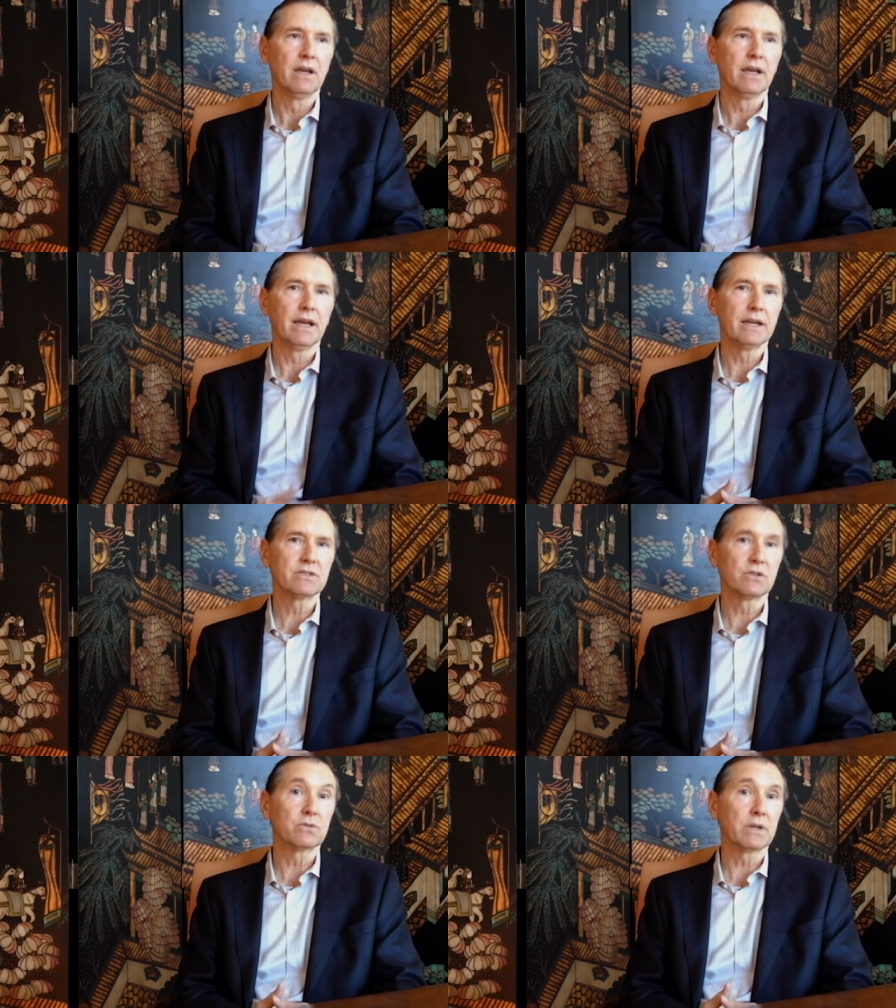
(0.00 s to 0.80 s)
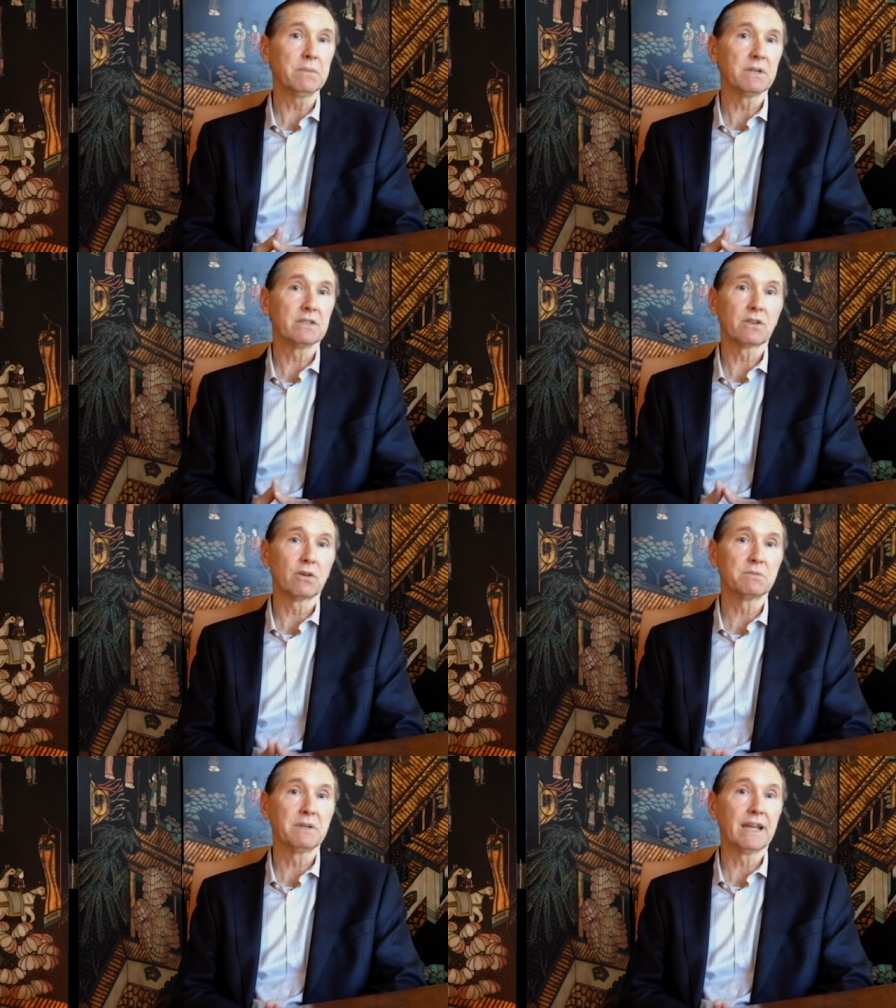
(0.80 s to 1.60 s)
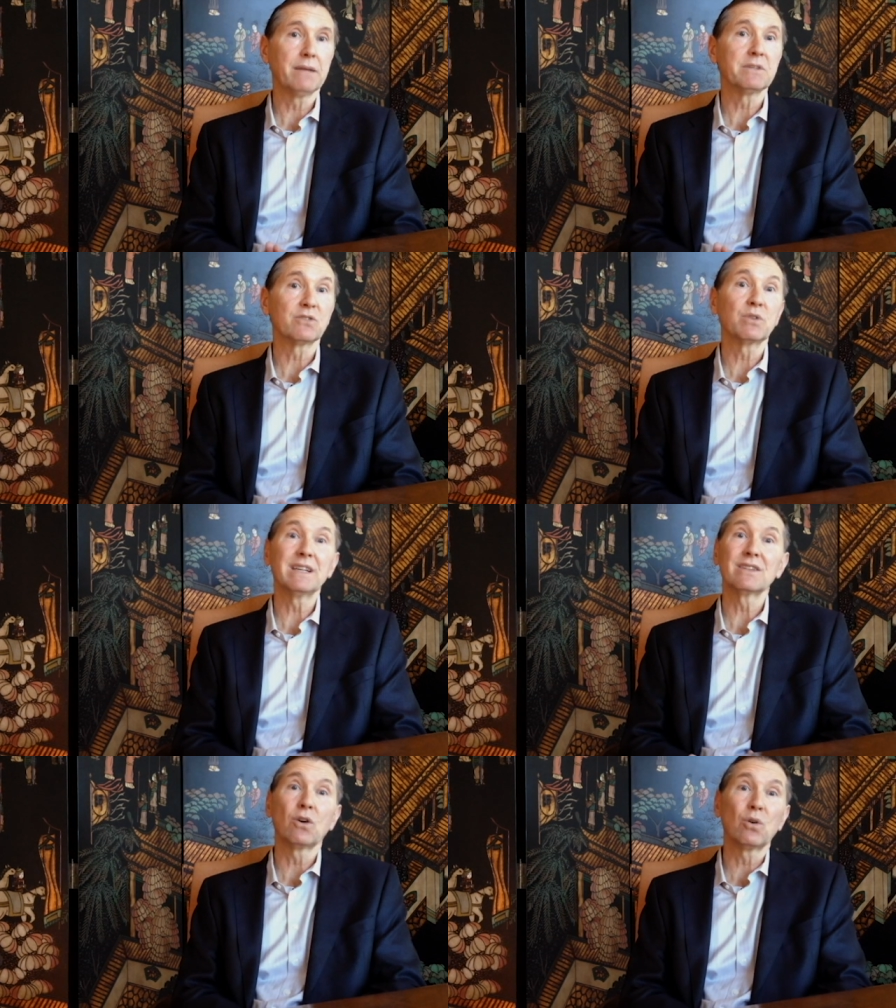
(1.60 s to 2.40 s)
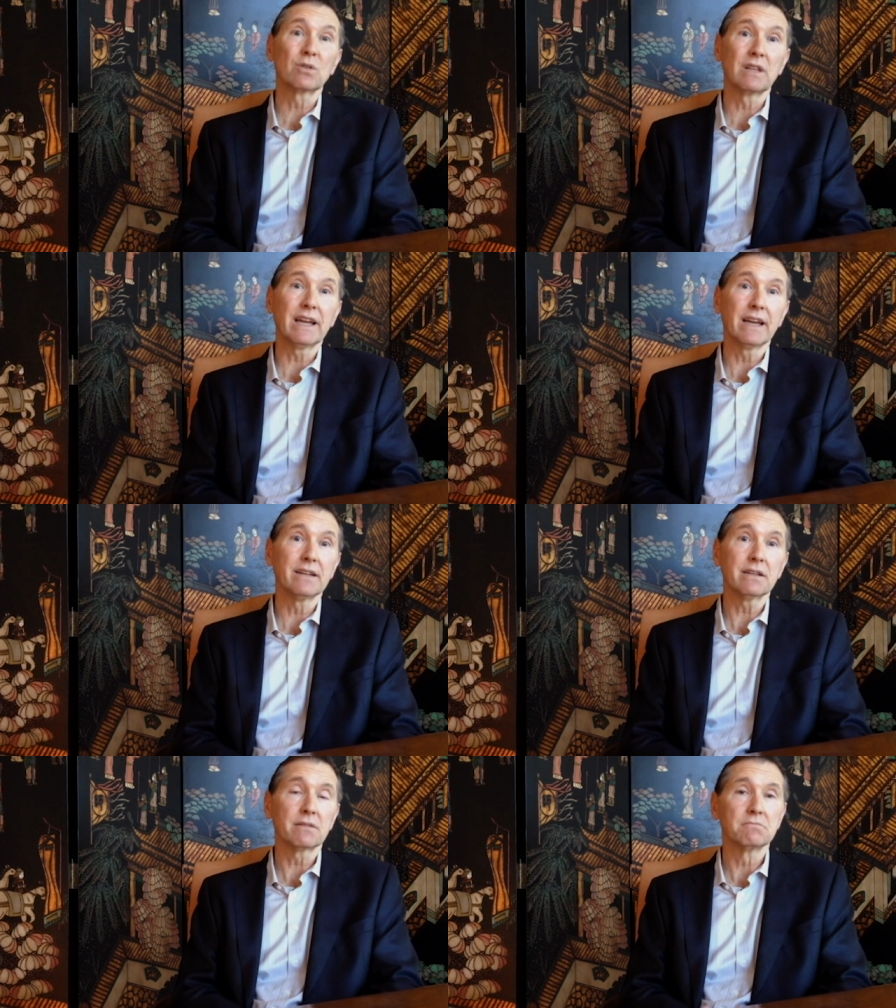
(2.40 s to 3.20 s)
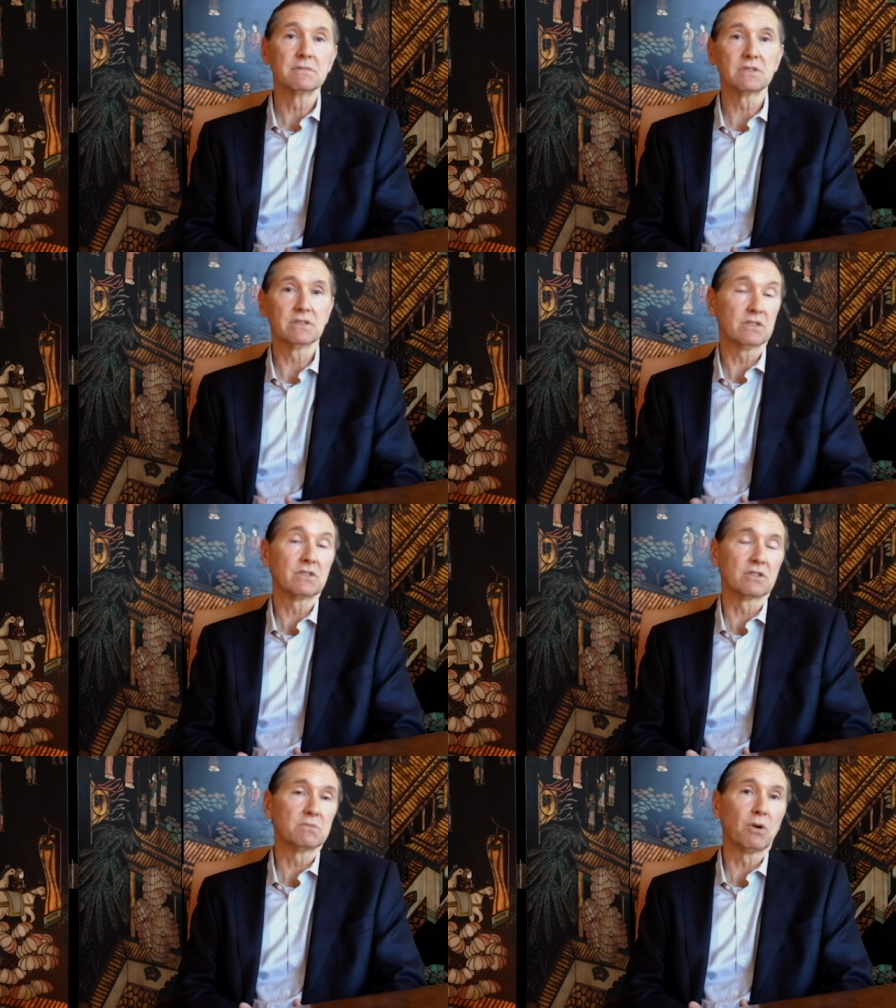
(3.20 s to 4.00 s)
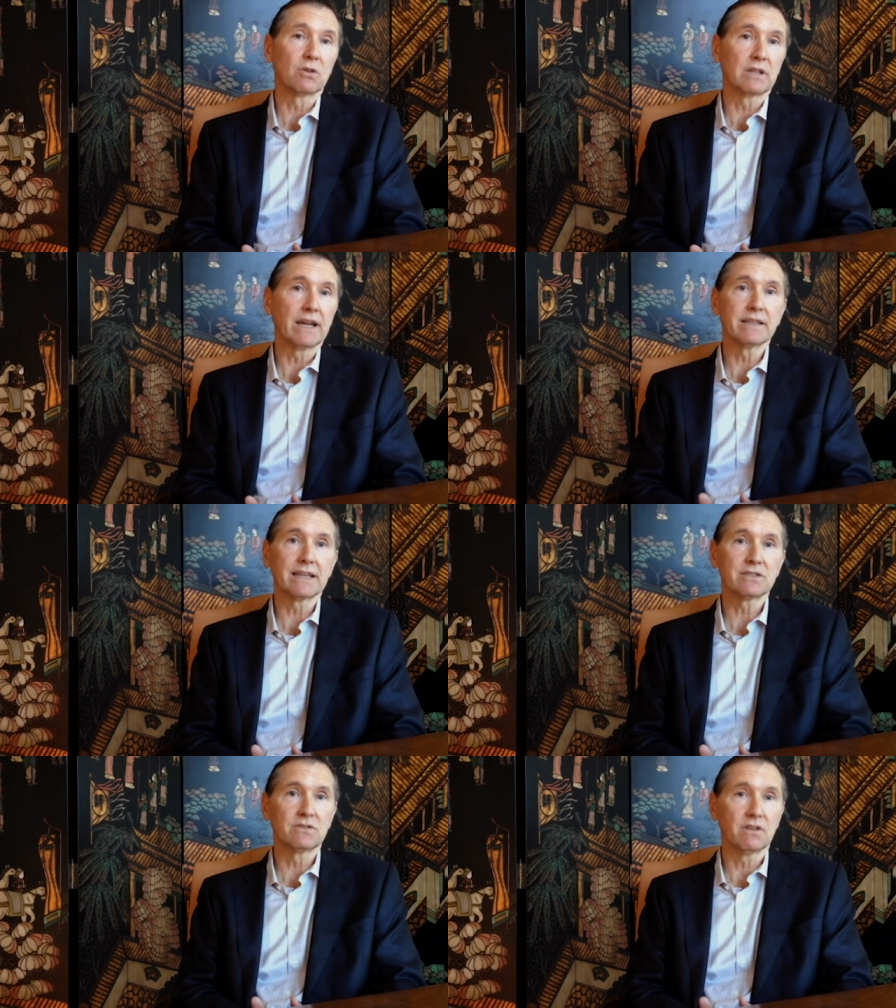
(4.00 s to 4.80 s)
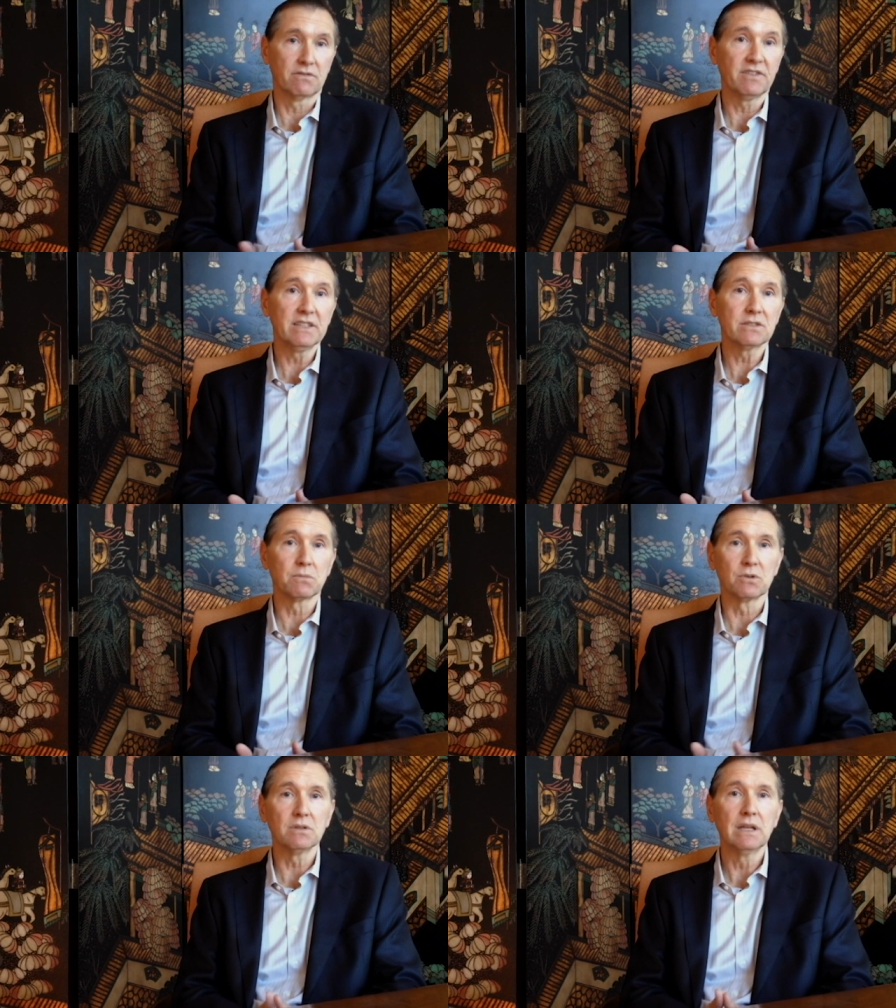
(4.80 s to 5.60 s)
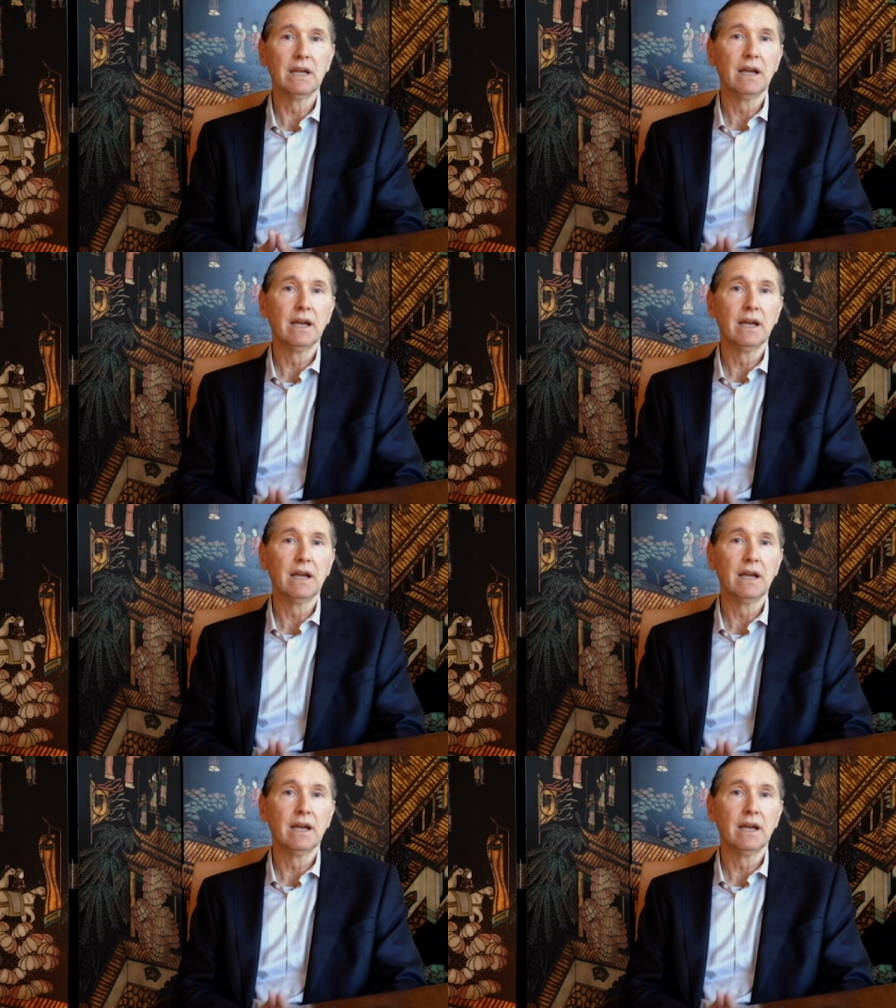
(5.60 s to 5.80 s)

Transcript: And so treatment has always been aimed at treating the whole gland, since it's a small gland that's feasible,